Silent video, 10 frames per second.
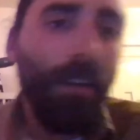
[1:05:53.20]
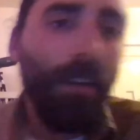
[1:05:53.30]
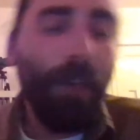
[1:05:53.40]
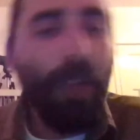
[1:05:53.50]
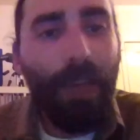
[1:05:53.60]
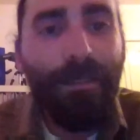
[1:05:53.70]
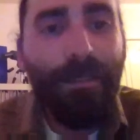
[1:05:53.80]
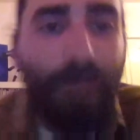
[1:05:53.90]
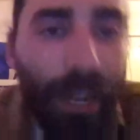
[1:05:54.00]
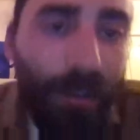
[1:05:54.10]
And what happens
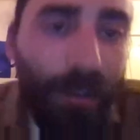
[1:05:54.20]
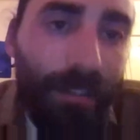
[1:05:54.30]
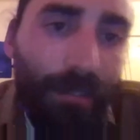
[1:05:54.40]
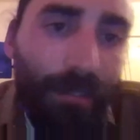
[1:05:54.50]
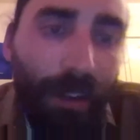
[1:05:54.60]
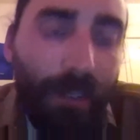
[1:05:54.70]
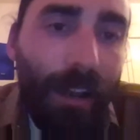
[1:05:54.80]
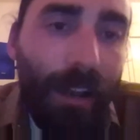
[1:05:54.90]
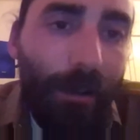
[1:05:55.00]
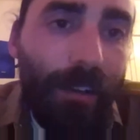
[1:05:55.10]
when coyotes live right on the
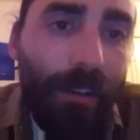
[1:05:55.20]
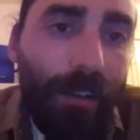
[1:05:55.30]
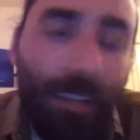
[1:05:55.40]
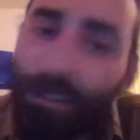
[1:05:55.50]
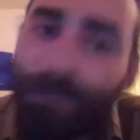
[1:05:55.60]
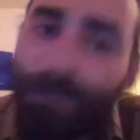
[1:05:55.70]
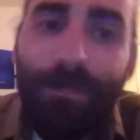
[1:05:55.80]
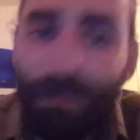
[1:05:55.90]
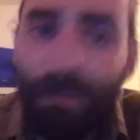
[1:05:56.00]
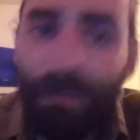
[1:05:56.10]
highway intersection?
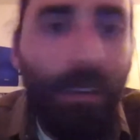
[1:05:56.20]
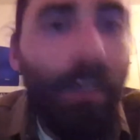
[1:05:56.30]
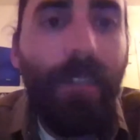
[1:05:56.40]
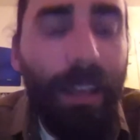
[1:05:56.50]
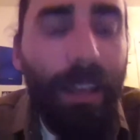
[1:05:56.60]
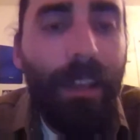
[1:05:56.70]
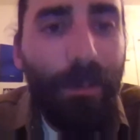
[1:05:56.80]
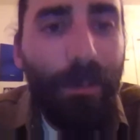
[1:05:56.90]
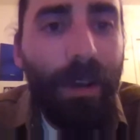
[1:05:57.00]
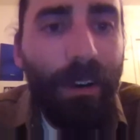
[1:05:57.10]
They get hit
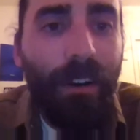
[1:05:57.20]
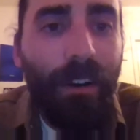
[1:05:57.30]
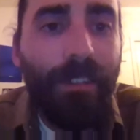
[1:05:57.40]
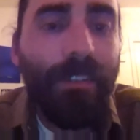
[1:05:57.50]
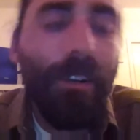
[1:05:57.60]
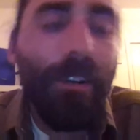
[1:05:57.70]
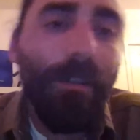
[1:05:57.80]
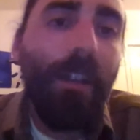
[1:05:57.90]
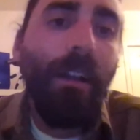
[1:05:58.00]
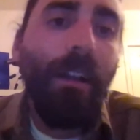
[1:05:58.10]
by cars. So
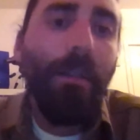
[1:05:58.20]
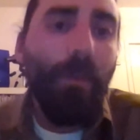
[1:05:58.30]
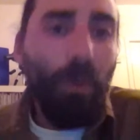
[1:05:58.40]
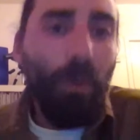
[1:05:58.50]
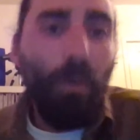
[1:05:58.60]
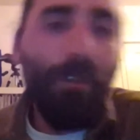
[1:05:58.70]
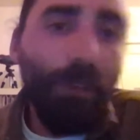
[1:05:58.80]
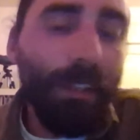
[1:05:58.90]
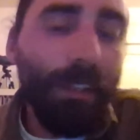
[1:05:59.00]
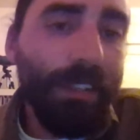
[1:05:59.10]
we've
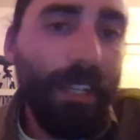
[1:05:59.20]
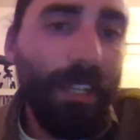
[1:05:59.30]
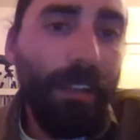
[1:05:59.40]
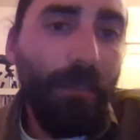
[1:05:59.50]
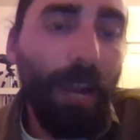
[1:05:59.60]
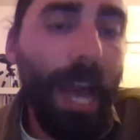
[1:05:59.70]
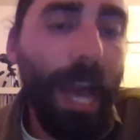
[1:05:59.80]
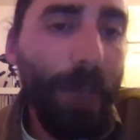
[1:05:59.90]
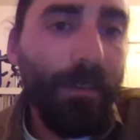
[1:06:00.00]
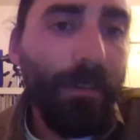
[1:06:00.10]
really seen what
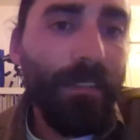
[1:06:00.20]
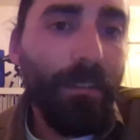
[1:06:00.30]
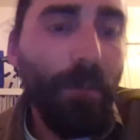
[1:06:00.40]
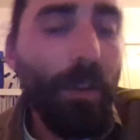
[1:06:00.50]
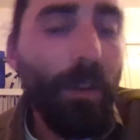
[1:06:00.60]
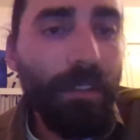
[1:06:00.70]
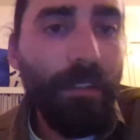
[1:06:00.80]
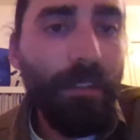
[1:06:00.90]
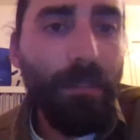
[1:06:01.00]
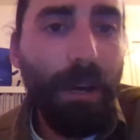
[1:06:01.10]
happens to so most of
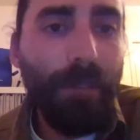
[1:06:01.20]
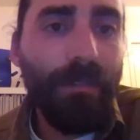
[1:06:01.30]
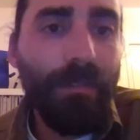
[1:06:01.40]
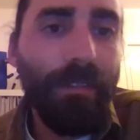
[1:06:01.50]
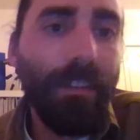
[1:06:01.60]
these pups.